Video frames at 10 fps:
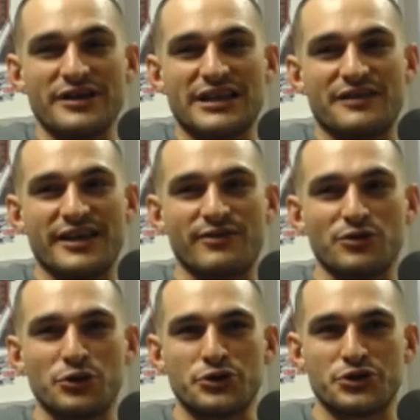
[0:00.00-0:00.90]
think that the
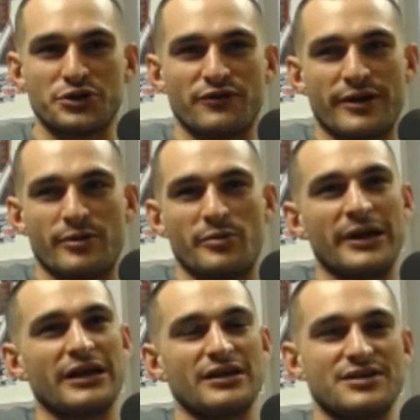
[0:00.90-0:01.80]
evolution of
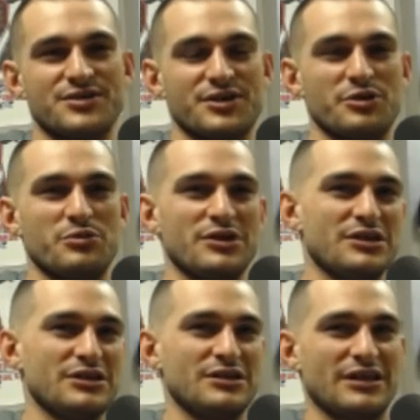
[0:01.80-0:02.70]
MMA is going to
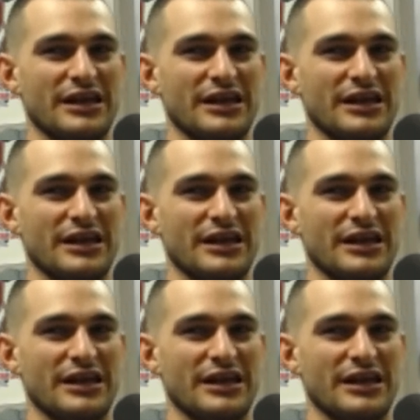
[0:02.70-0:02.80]
be